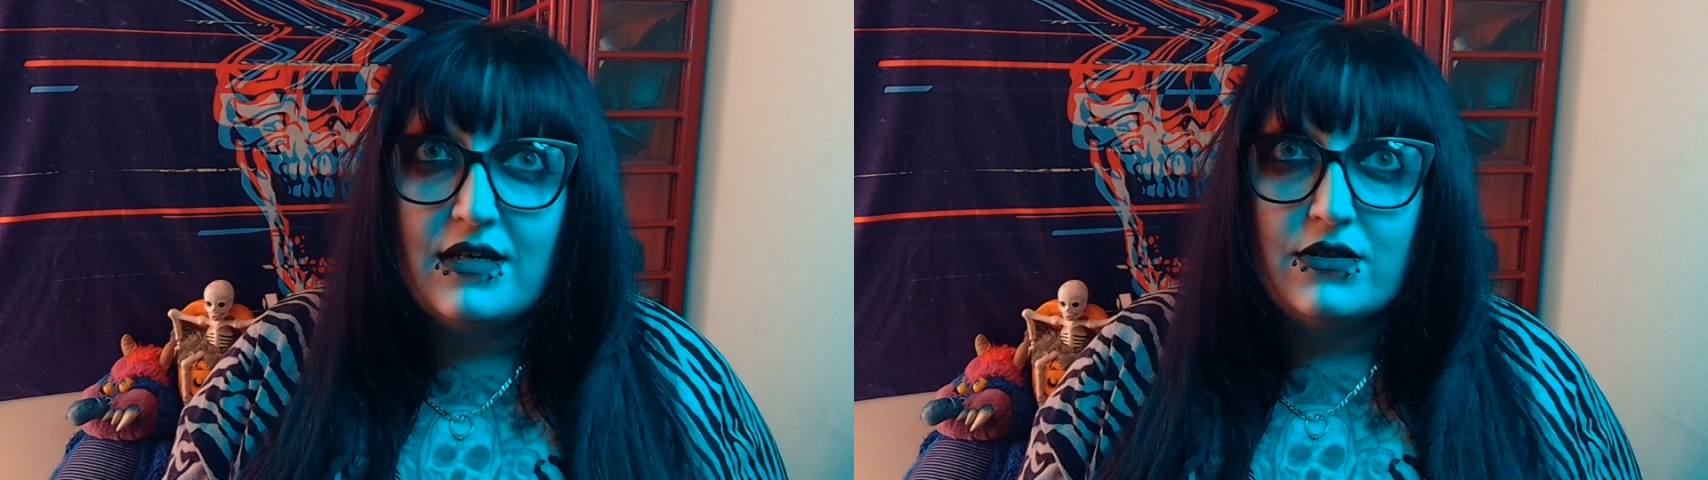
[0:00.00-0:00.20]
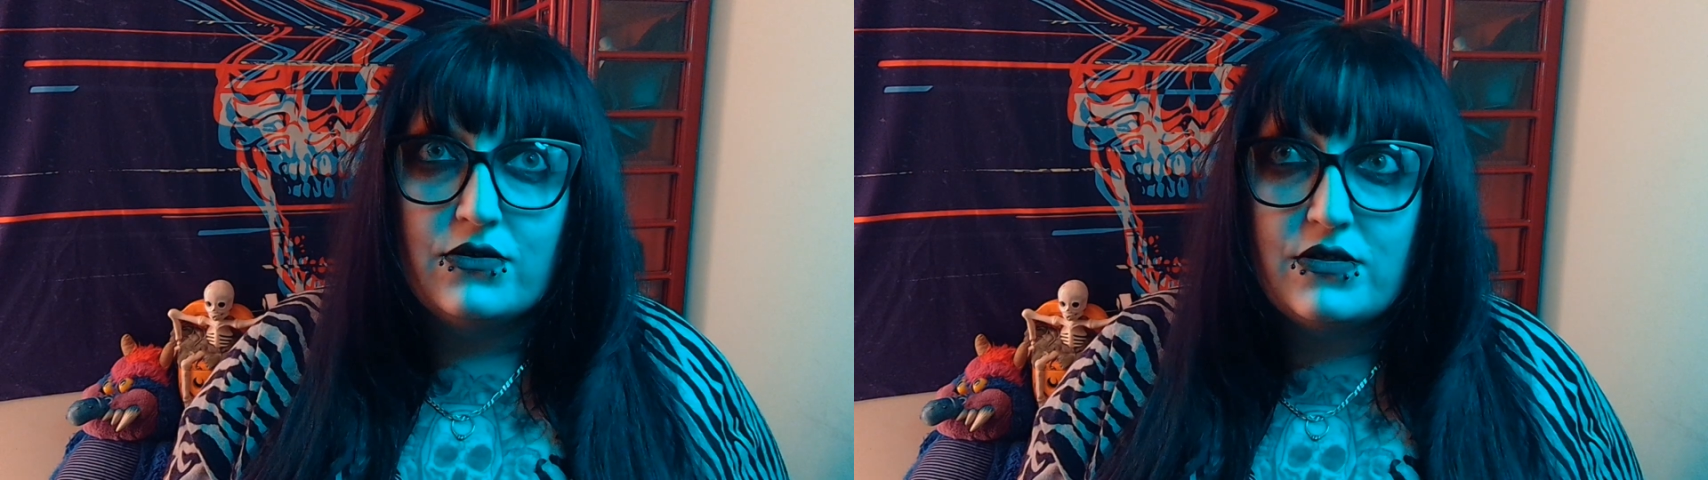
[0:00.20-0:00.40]

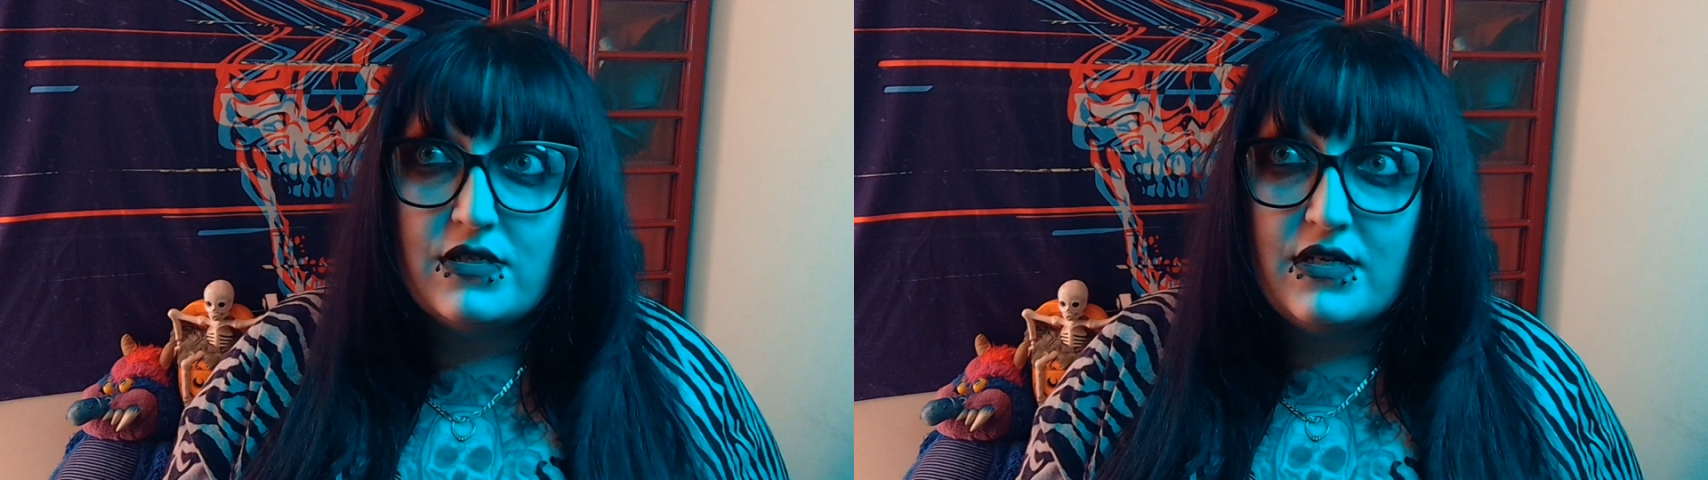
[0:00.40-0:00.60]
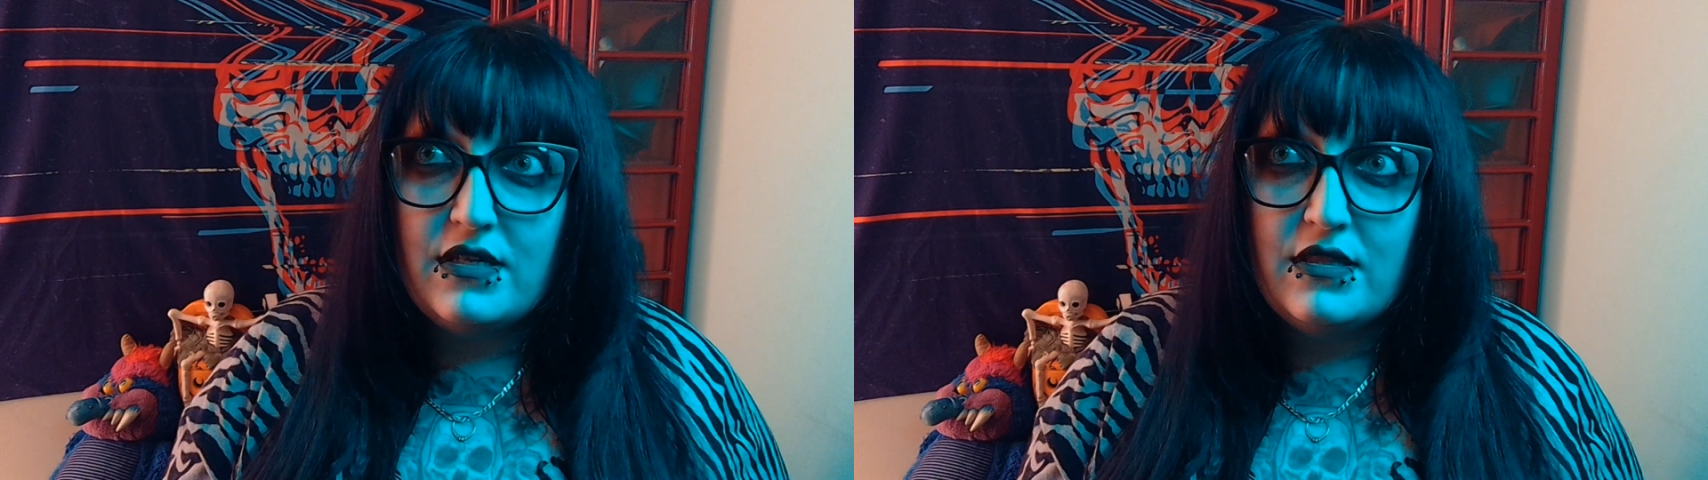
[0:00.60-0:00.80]

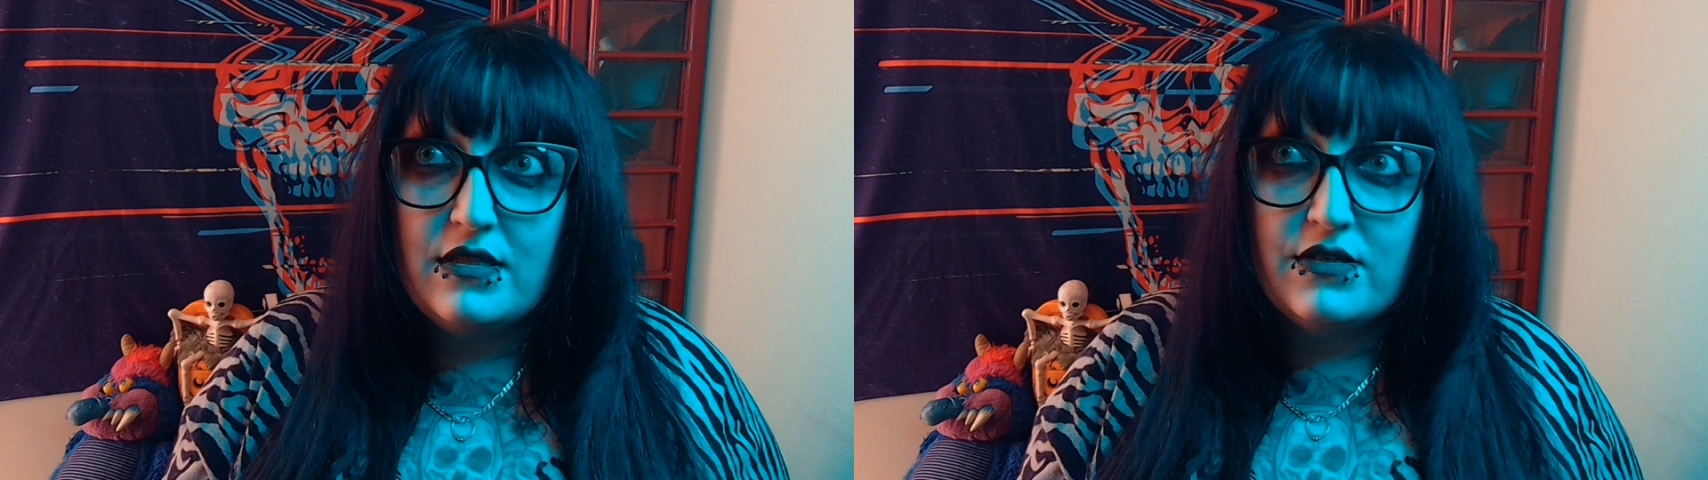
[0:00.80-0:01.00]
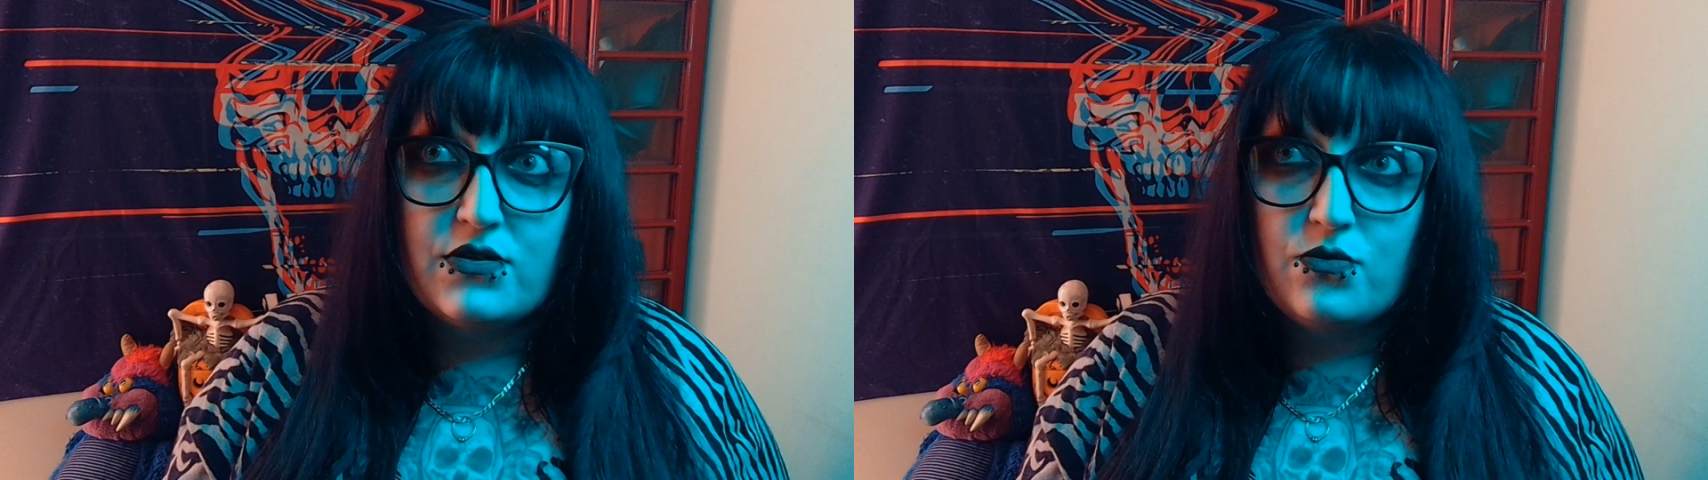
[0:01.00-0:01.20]
else in
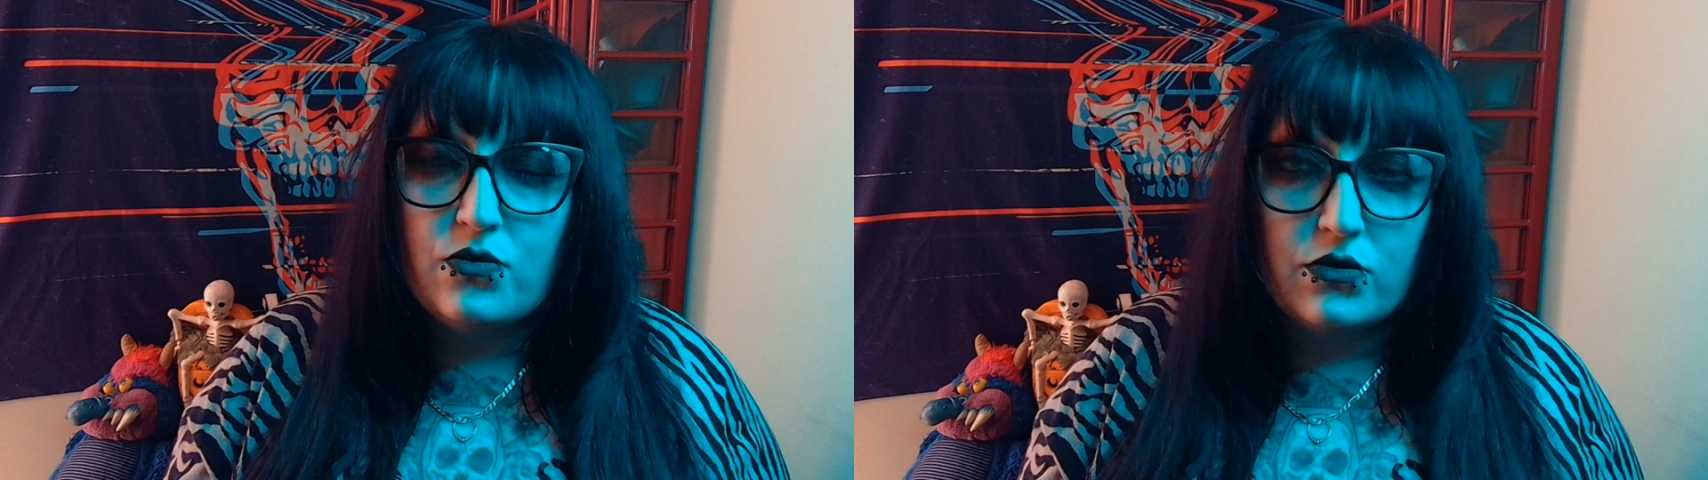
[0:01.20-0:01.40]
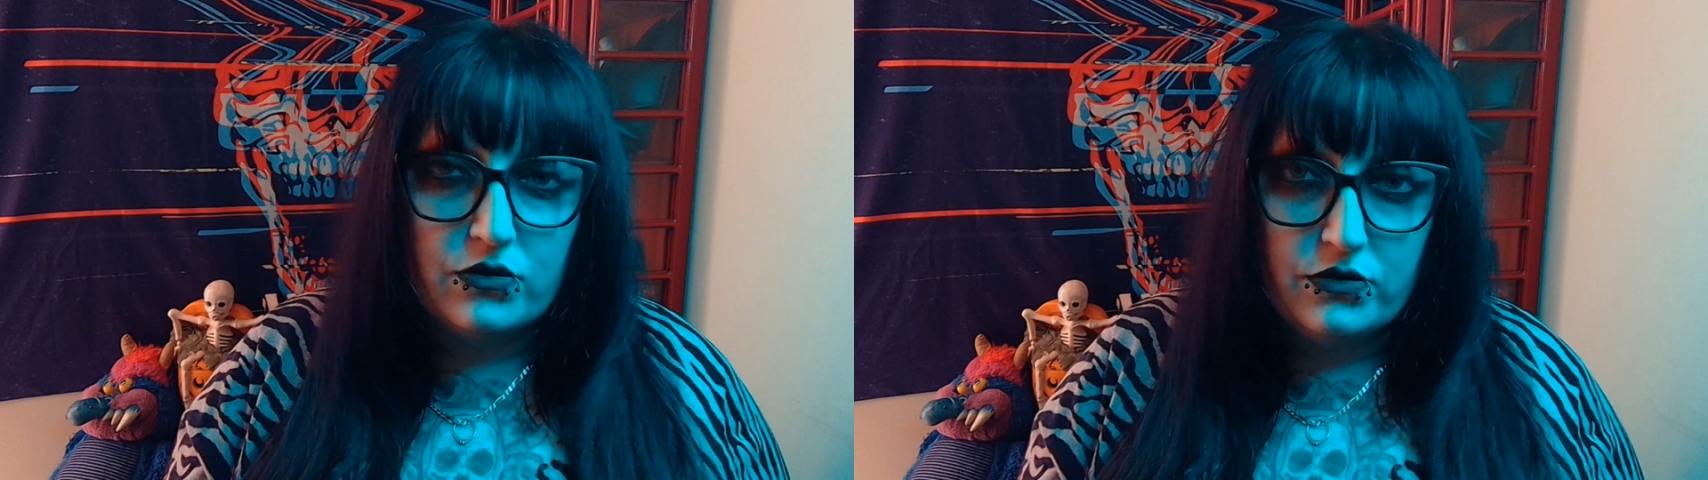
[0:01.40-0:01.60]
this
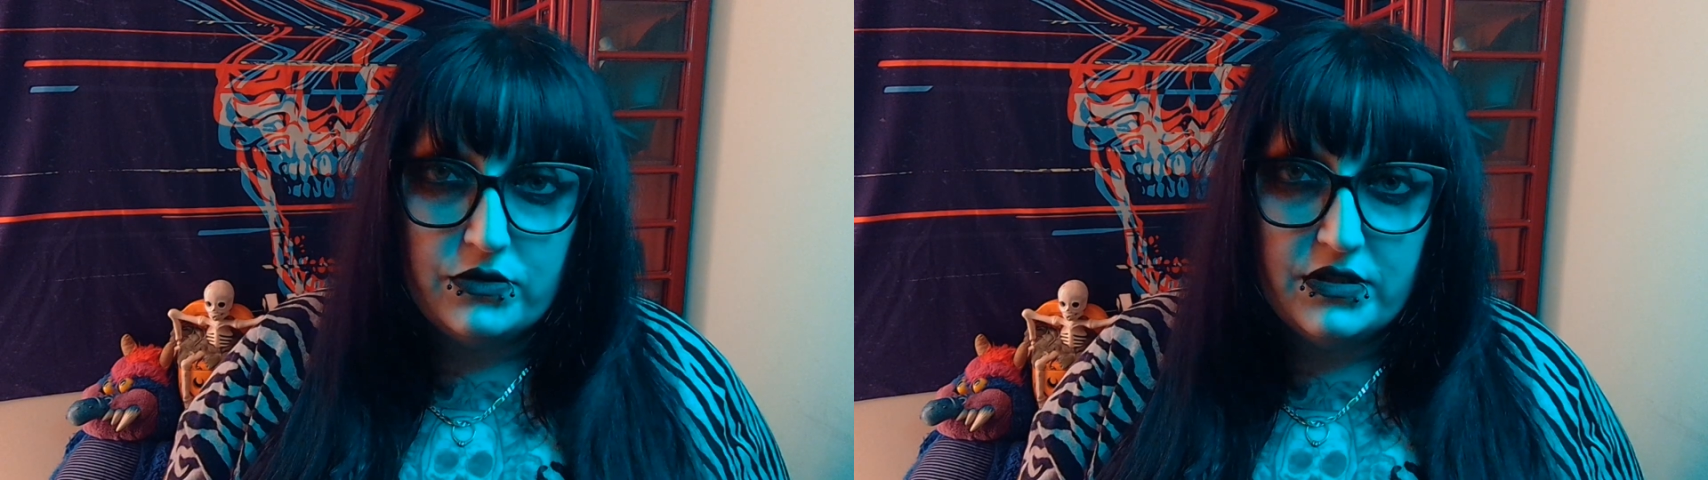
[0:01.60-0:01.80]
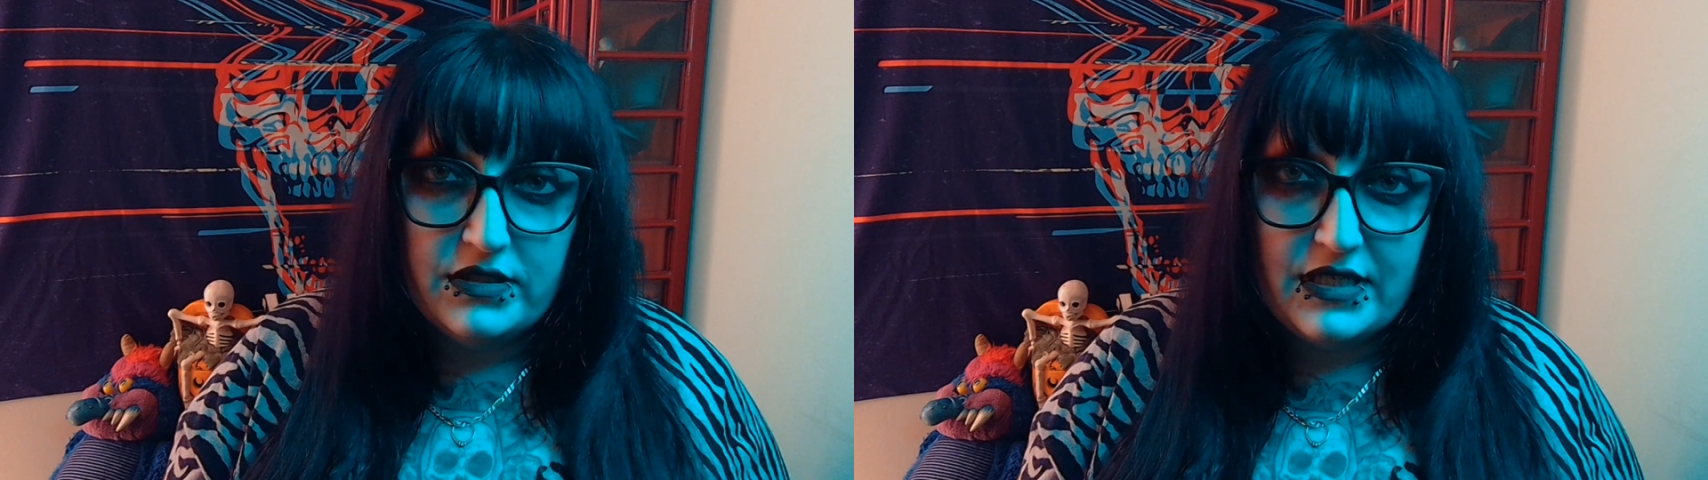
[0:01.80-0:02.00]
world